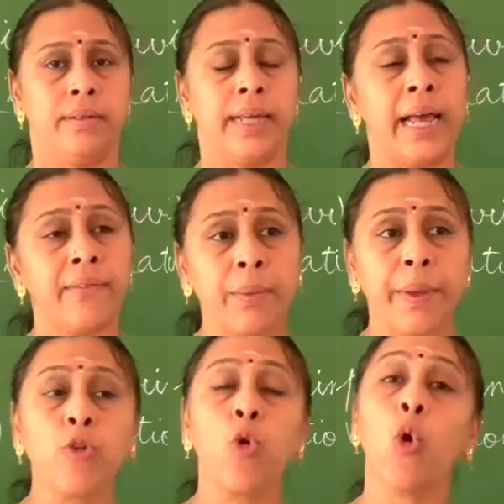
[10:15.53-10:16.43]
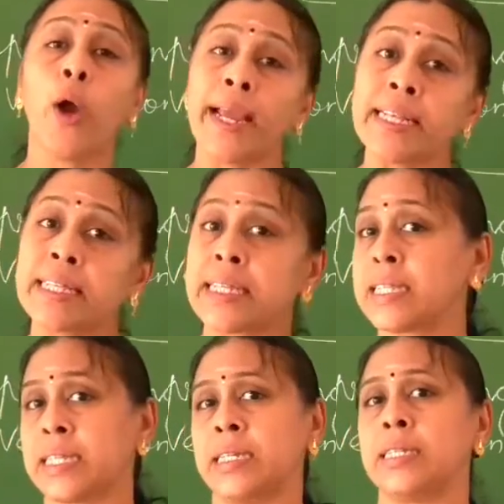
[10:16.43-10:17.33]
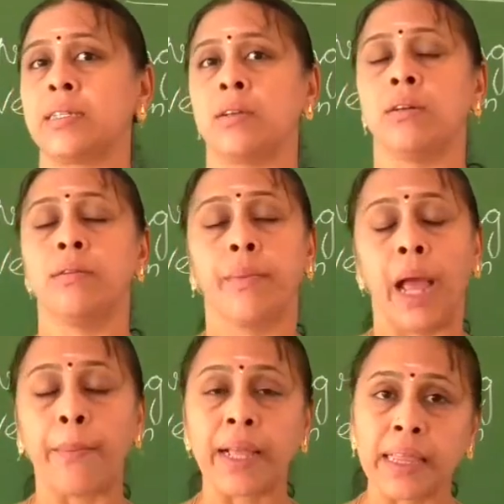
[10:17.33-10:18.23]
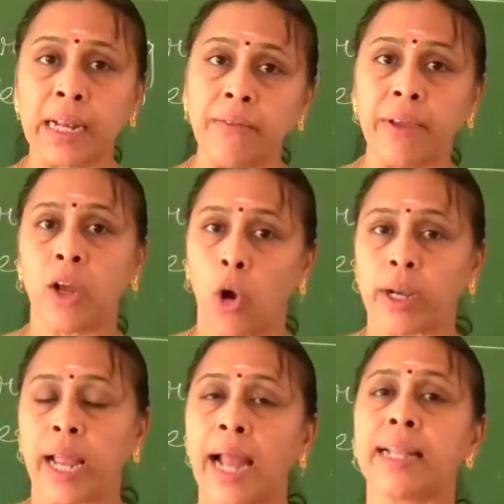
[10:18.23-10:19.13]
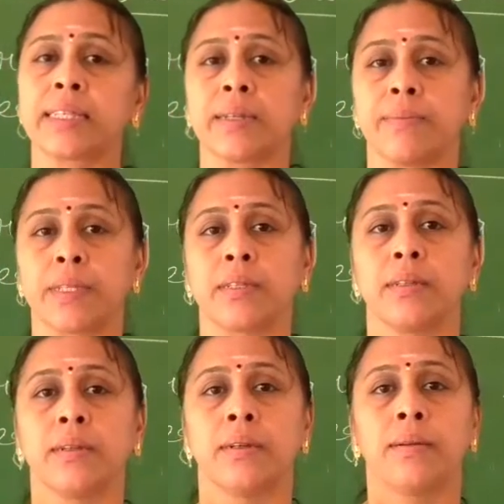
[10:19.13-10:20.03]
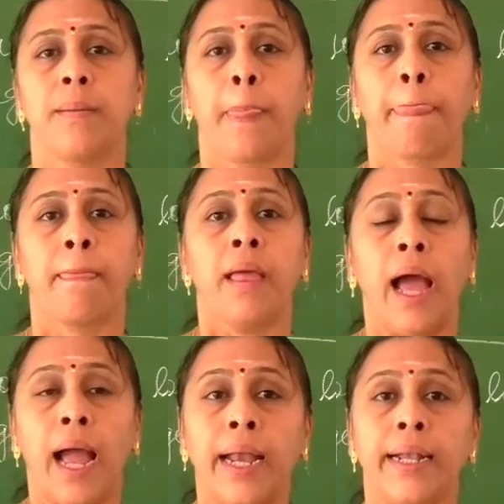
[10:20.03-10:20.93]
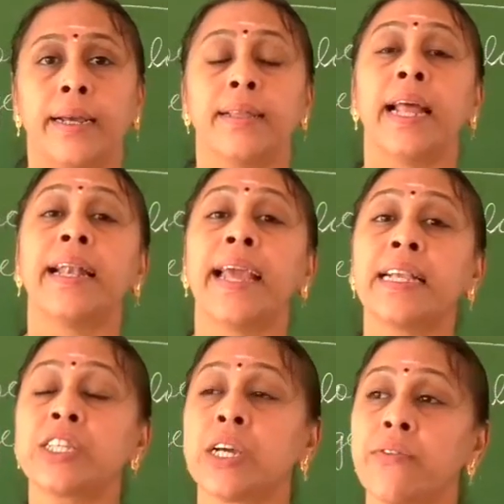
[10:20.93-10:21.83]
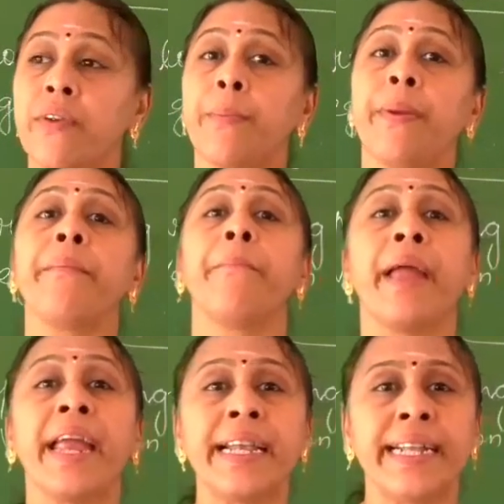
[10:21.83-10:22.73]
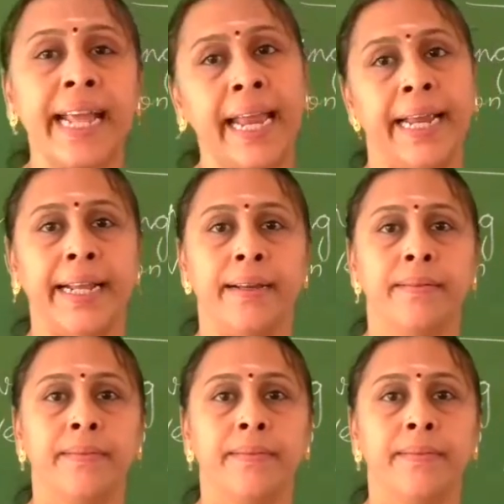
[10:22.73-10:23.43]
There will be coexistence among the living organisms, and the nature will be maintained.